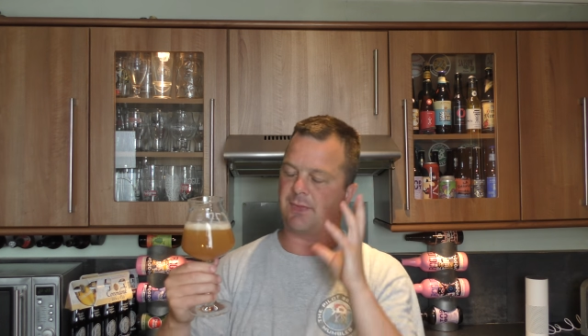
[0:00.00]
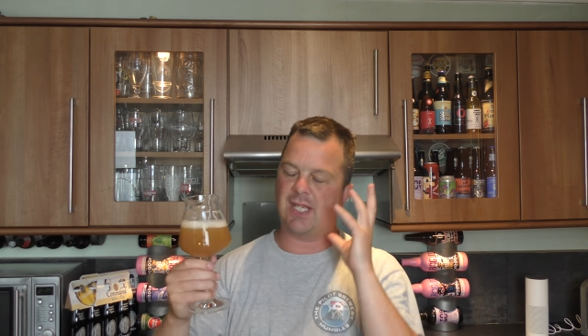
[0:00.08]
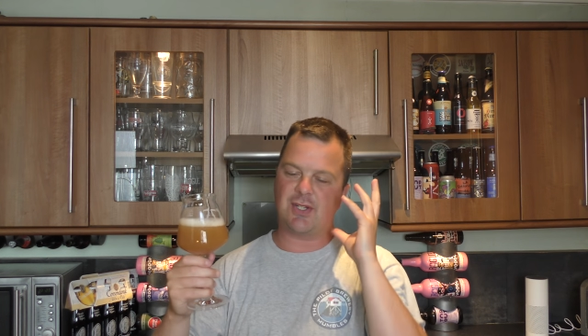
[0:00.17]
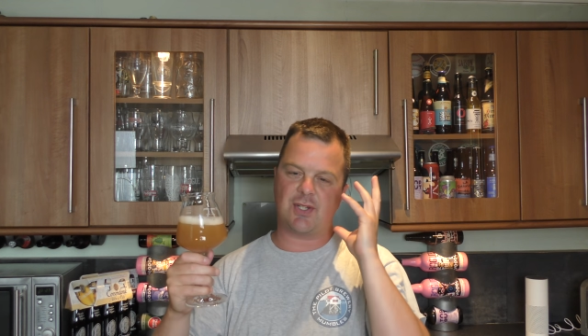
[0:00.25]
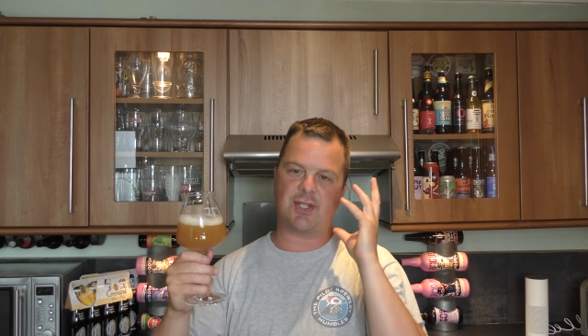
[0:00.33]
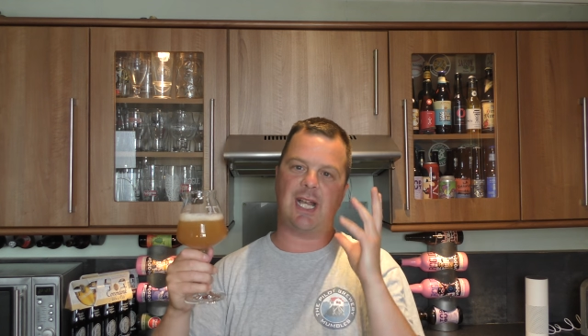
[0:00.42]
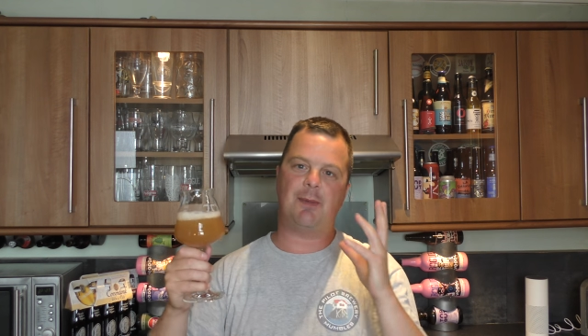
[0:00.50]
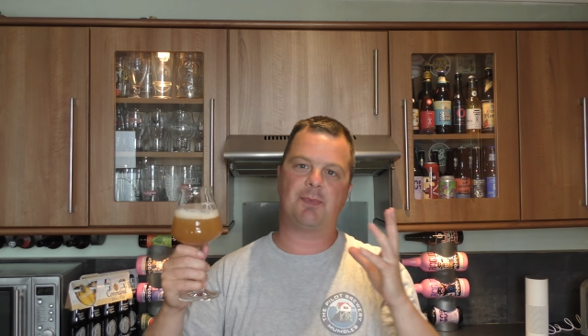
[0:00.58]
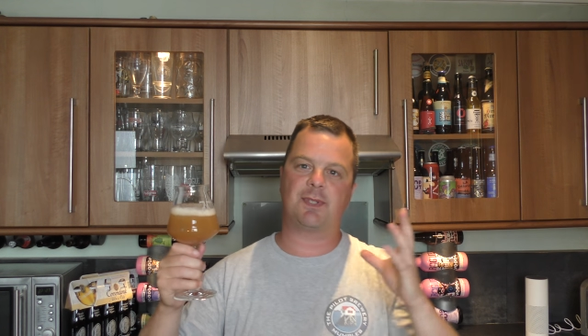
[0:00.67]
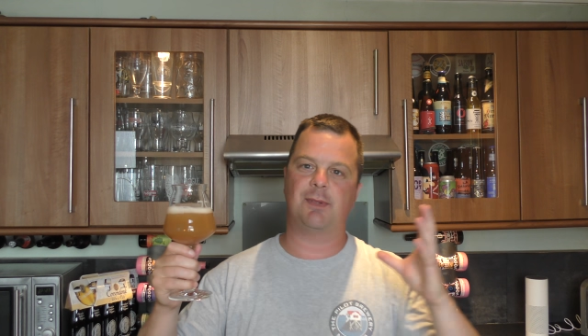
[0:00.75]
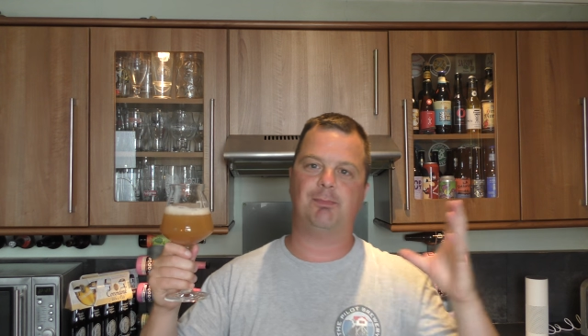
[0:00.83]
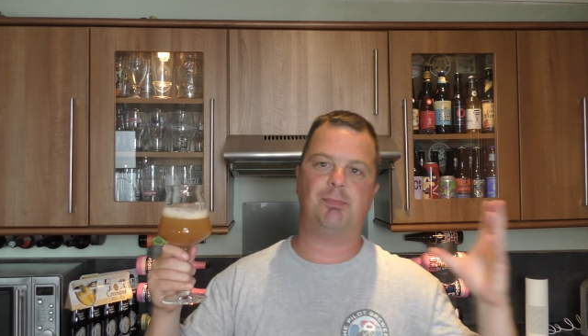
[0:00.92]
it just
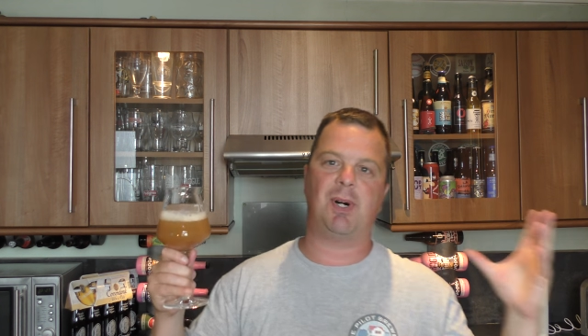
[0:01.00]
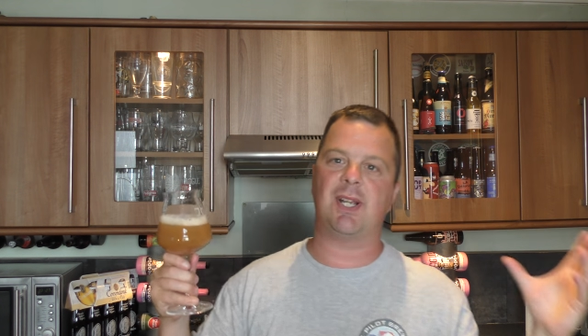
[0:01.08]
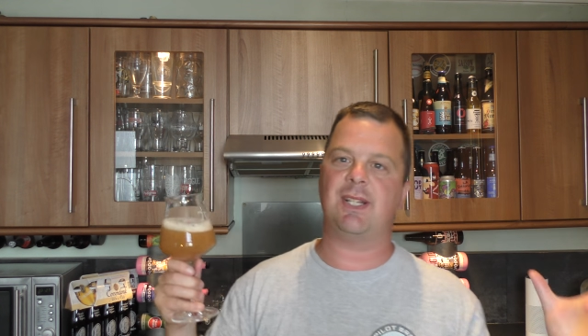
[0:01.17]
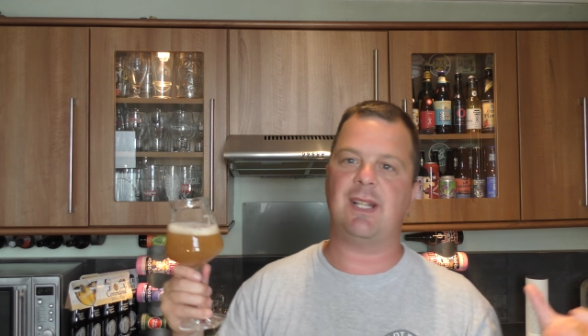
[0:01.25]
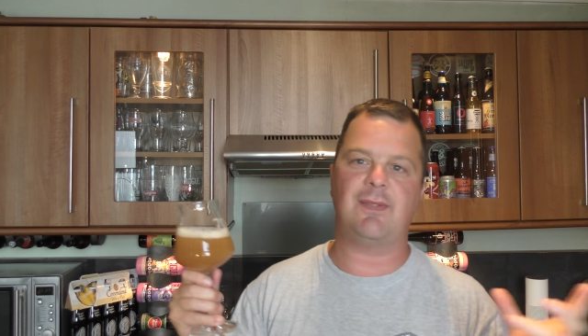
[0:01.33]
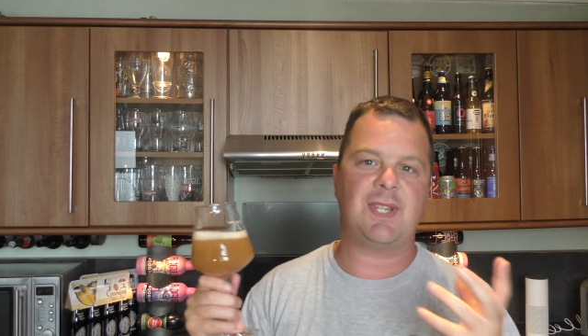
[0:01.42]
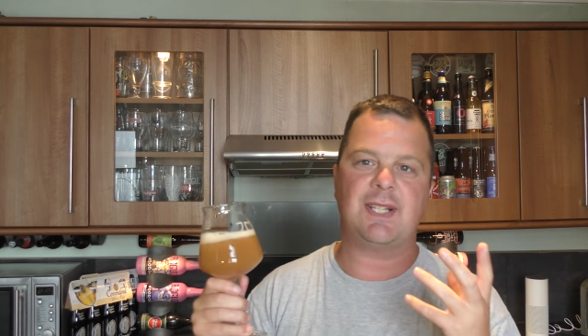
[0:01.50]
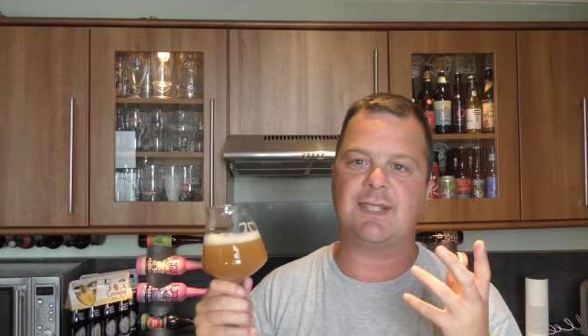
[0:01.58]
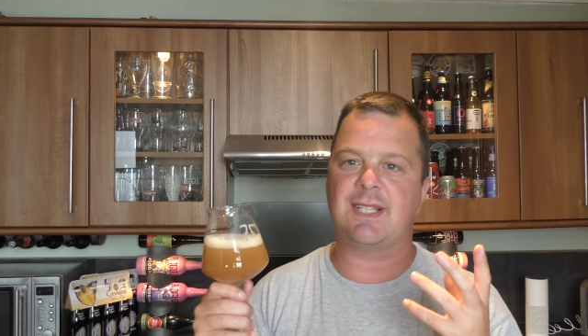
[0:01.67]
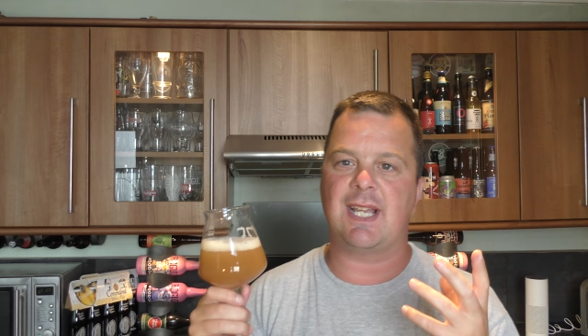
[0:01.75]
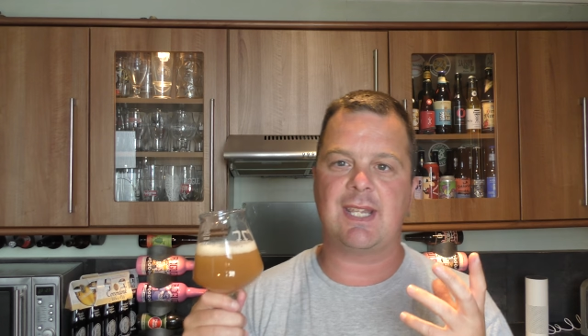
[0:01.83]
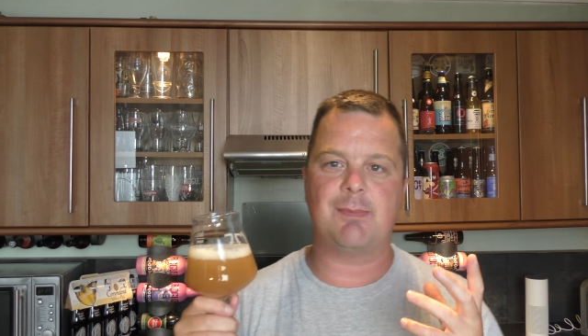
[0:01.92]
helps to bind everything
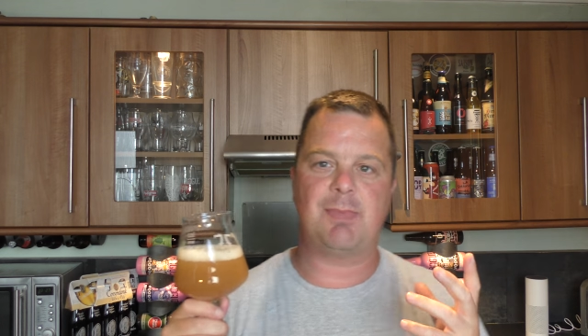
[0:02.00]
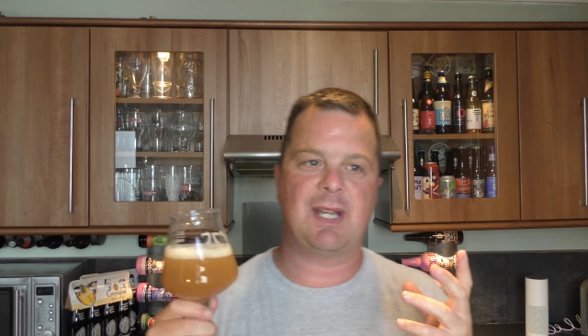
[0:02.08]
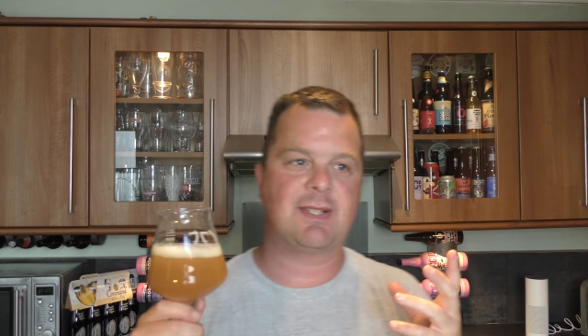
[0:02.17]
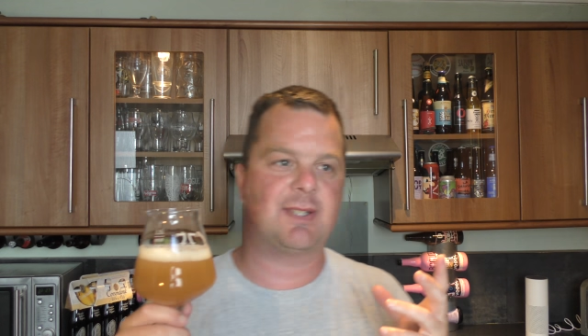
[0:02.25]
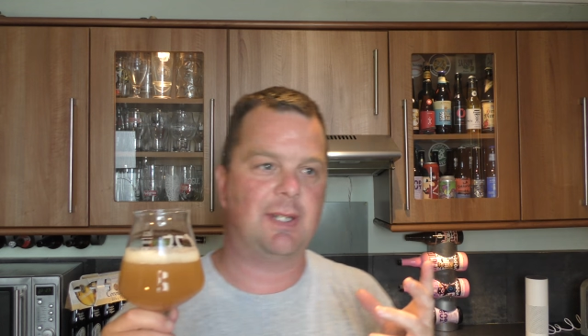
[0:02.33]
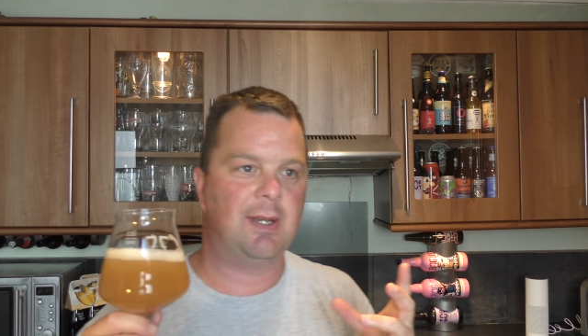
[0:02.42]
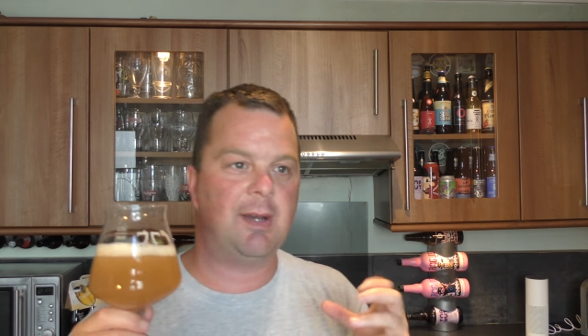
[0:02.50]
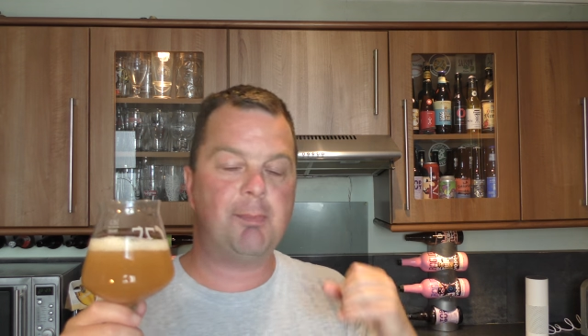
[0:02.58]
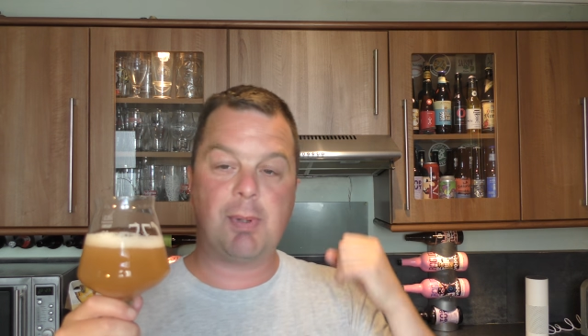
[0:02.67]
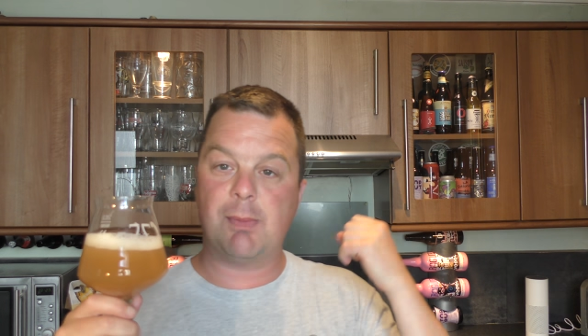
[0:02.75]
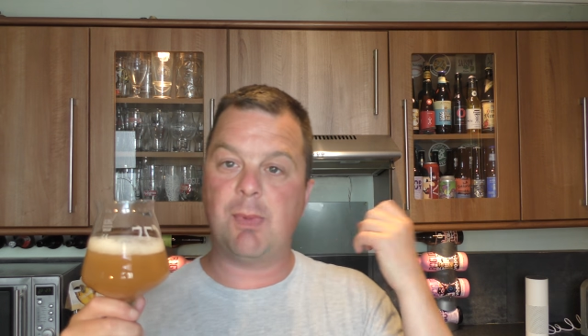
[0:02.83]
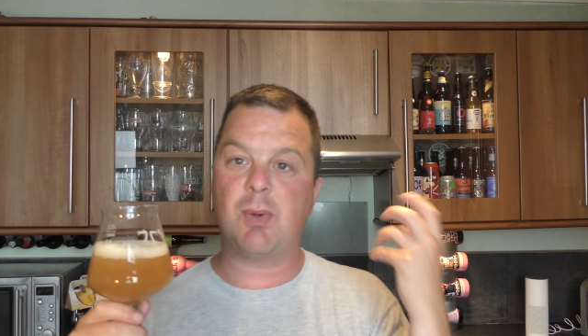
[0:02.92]
together better
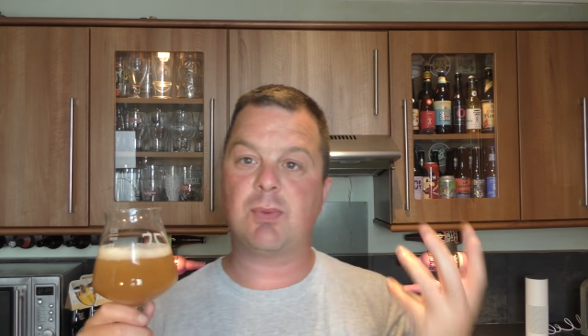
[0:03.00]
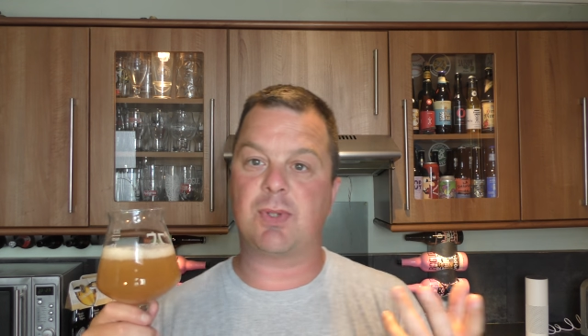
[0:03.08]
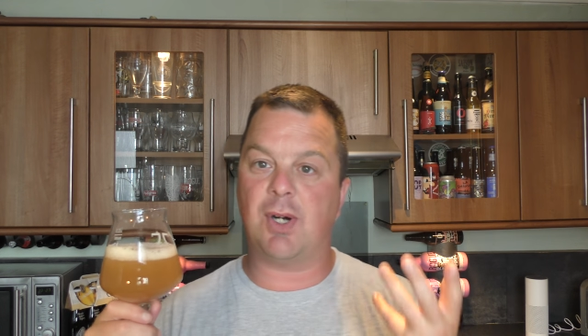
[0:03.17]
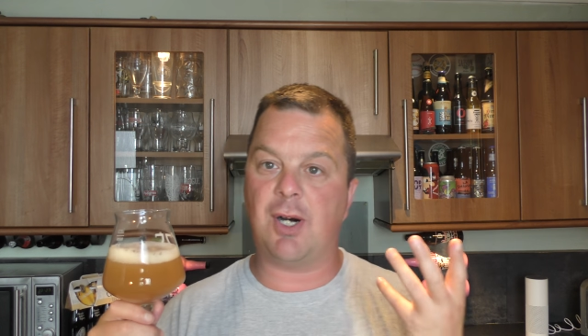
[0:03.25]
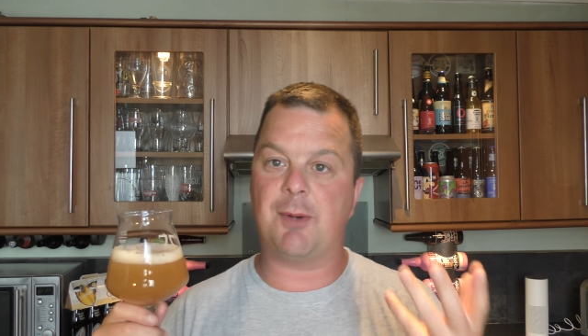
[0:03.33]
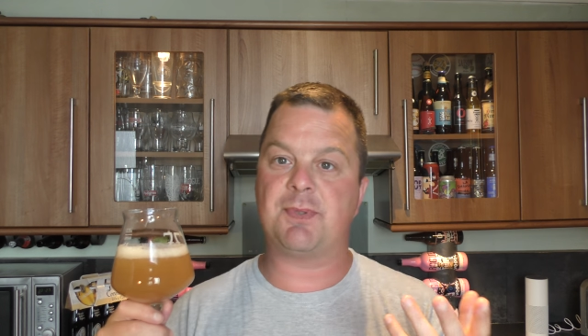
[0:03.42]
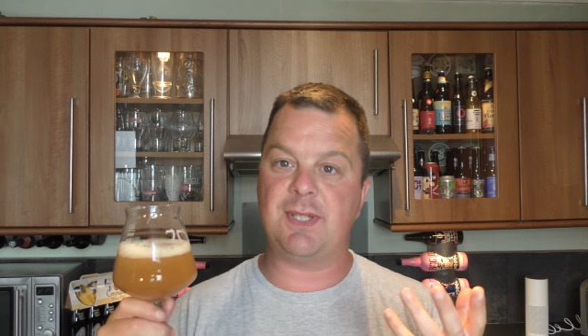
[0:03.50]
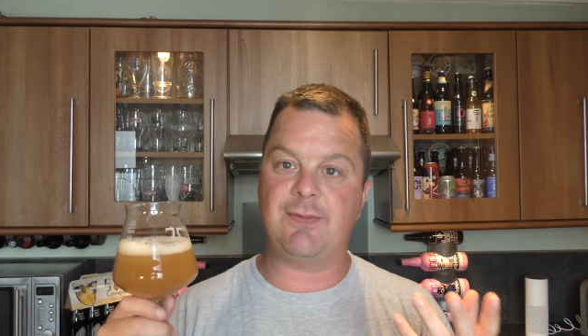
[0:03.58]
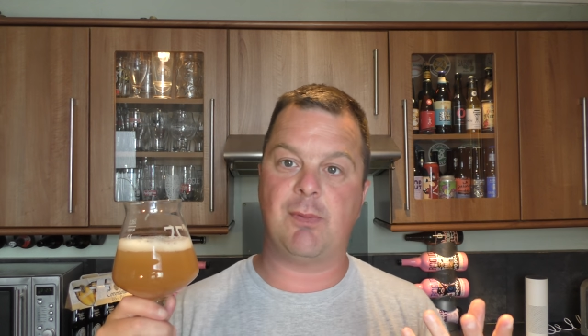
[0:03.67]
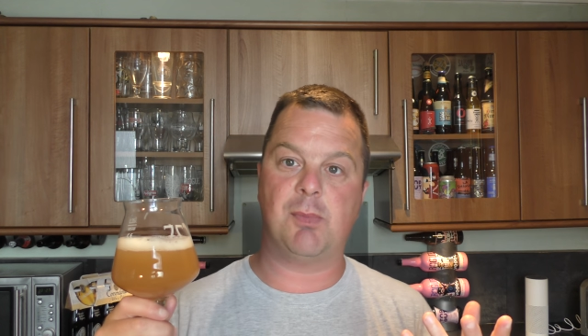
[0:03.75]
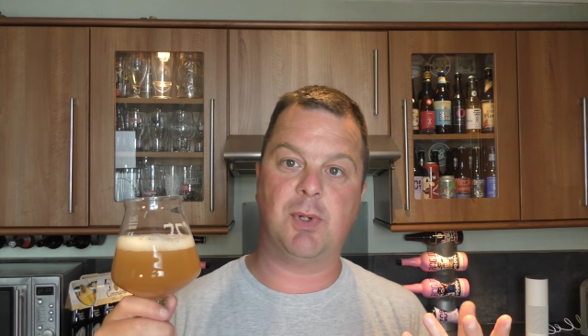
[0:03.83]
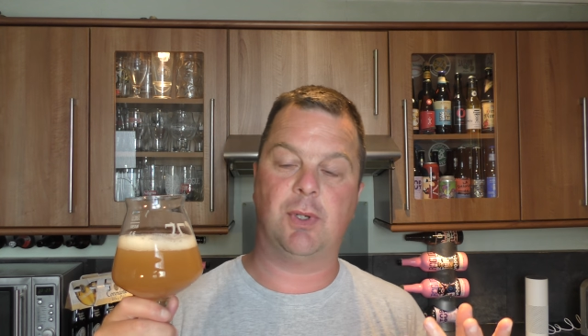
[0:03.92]
and promote the hops
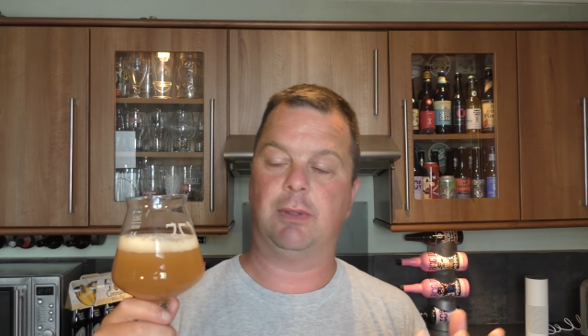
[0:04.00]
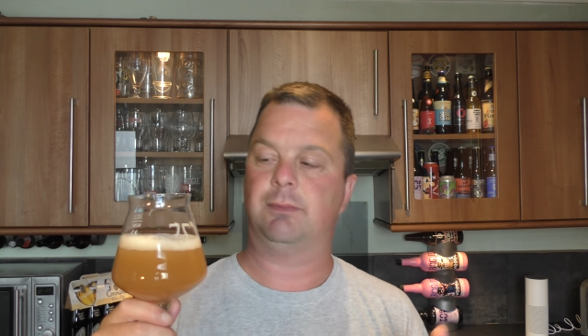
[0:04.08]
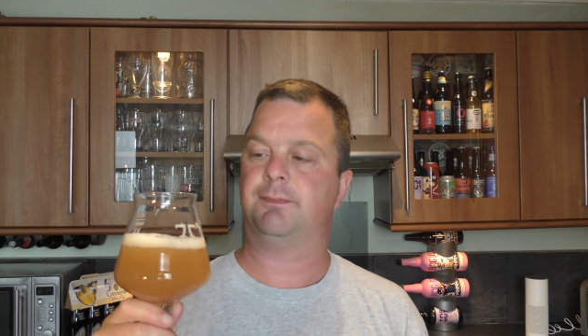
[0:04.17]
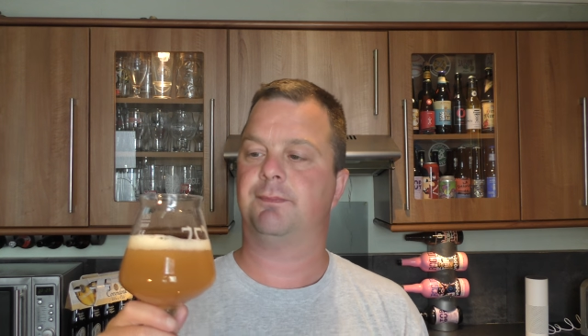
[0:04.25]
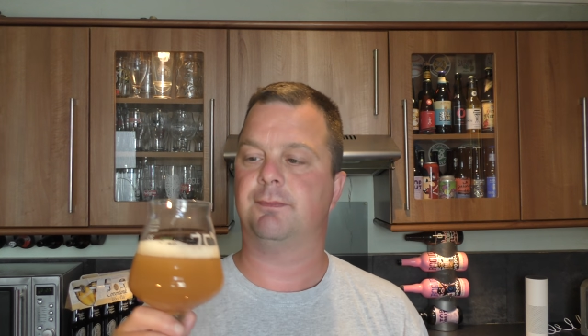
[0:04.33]
even more.